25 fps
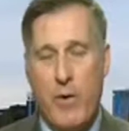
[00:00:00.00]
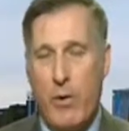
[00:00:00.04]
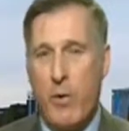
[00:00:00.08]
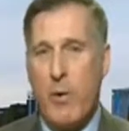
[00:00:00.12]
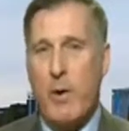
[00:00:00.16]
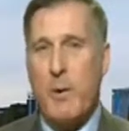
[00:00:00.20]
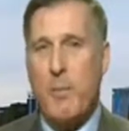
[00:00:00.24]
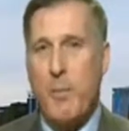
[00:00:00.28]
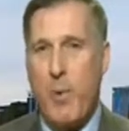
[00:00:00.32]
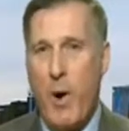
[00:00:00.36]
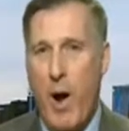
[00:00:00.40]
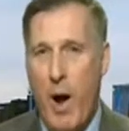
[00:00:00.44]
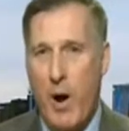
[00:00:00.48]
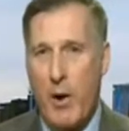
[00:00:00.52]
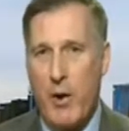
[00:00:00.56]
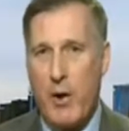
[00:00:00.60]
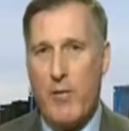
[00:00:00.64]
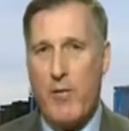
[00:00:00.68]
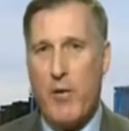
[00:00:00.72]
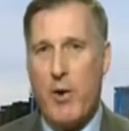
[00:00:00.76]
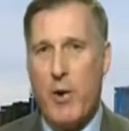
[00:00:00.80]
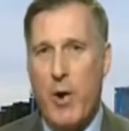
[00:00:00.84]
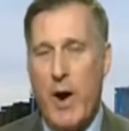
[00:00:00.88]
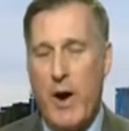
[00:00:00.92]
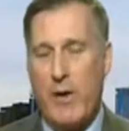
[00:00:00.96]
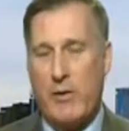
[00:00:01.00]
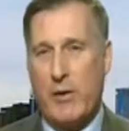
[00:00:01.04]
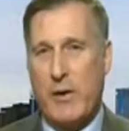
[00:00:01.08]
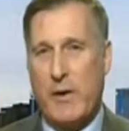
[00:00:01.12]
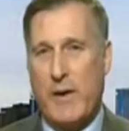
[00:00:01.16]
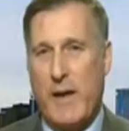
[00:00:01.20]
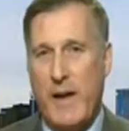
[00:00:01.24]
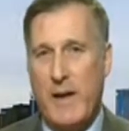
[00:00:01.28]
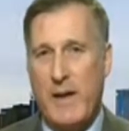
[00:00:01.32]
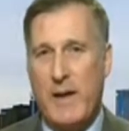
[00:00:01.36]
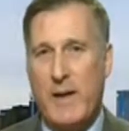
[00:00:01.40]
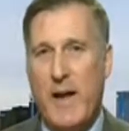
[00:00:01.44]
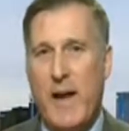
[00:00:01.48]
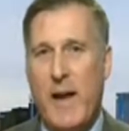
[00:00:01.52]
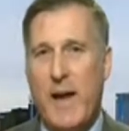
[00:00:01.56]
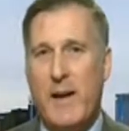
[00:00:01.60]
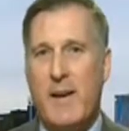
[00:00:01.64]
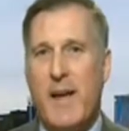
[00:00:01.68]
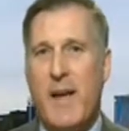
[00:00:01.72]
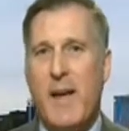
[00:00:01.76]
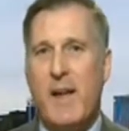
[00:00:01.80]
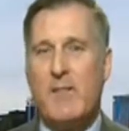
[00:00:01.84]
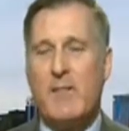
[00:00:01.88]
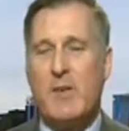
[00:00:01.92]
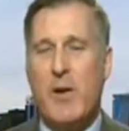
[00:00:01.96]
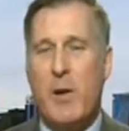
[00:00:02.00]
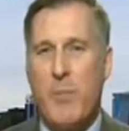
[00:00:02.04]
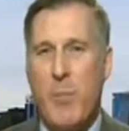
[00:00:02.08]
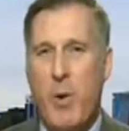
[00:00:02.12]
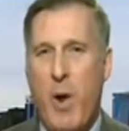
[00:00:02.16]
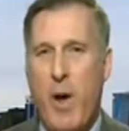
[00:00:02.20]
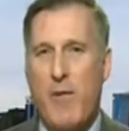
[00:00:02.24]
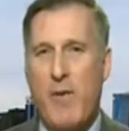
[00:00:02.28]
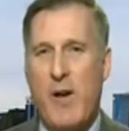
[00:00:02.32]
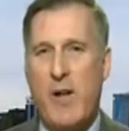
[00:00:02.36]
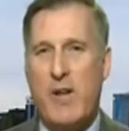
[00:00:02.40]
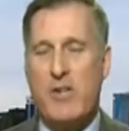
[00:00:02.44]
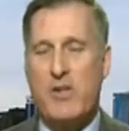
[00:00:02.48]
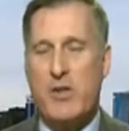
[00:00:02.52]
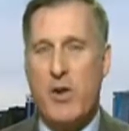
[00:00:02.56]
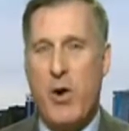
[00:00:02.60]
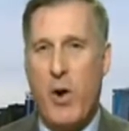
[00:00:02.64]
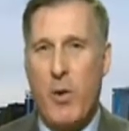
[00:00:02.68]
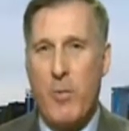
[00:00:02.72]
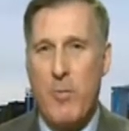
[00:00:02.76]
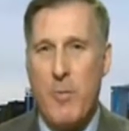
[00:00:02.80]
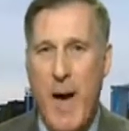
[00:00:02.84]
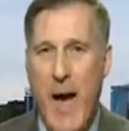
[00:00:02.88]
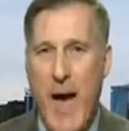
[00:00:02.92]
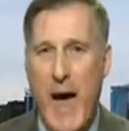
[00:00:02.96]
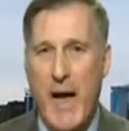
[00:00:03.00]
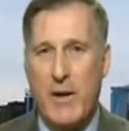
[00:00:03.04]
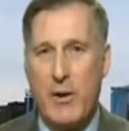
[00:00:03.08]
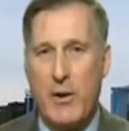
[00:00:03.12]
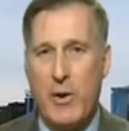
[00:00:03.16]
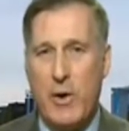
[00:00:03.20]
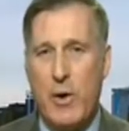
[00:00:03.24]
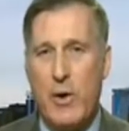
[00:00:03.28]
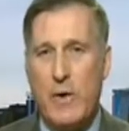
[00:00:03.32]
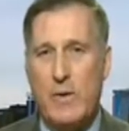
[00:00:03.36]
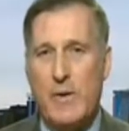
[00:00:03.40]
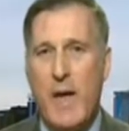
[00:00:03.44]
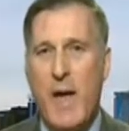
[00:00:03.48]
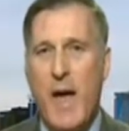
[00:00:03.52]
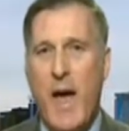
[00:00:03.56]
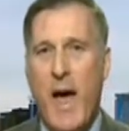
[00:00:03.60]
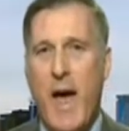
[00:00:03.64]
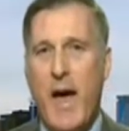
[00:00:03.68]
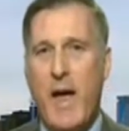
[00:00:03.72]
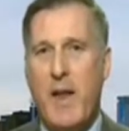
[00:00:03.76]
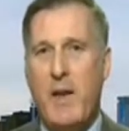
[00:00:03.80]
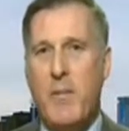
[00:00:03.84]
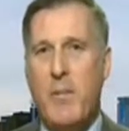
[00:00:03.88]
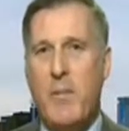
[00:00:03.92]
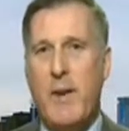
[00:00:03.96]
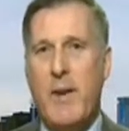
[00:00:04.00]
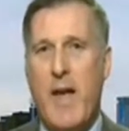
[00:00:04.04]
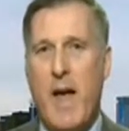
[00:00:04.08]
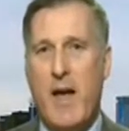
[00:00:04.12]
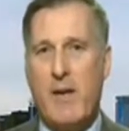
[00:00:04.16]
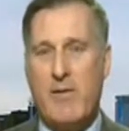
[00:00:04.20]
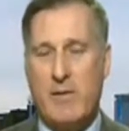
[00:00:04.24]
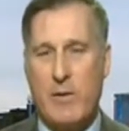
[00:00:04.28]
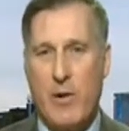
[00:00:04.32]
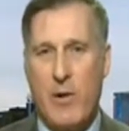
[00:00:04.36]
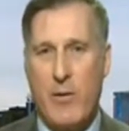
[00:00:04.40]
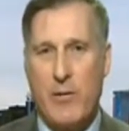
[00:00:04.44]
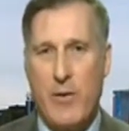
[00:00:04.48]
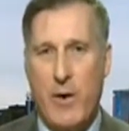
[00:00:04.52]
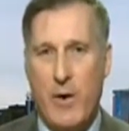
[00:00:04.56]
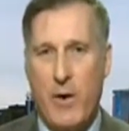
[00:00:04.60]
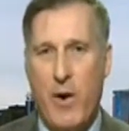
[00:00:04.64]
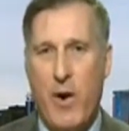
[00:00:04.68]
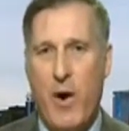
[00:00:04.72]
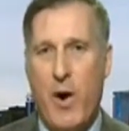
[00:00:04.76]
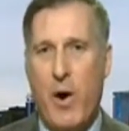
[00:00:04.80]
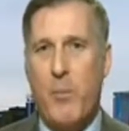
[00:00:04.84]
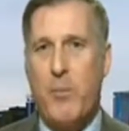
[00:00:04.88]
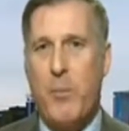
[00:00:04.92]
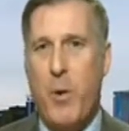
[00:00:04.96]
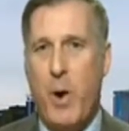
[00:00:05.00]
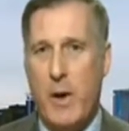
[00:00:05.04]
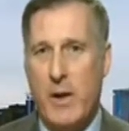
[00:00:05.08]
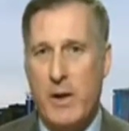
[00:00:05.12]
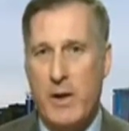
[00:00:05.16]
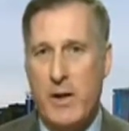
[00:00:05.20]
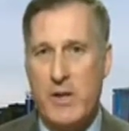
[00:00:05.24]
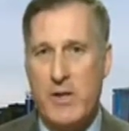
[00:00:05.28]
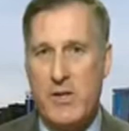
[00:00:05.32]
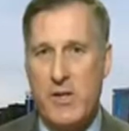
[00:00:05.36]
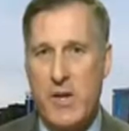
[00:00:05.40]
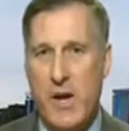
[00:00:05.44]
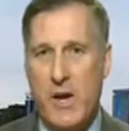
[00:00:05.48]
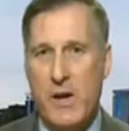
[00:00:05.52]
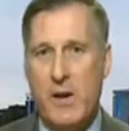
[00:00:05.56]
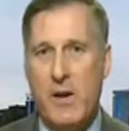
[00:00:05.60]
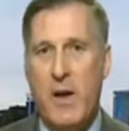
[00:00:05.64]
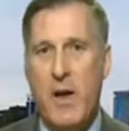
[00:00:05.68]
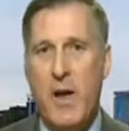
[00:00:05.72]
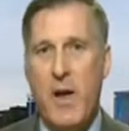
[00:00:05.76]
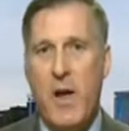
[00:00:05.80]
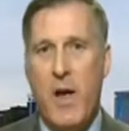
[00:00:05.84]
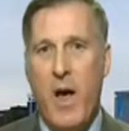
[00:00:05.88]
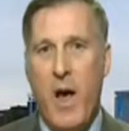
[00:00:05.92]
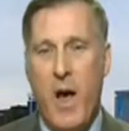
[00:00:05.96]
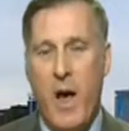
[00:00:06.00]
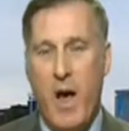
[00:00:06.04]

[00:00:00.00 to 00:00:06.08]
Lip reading: very proud of her as a candidate. It's a provincial matters, and me as a federal politician,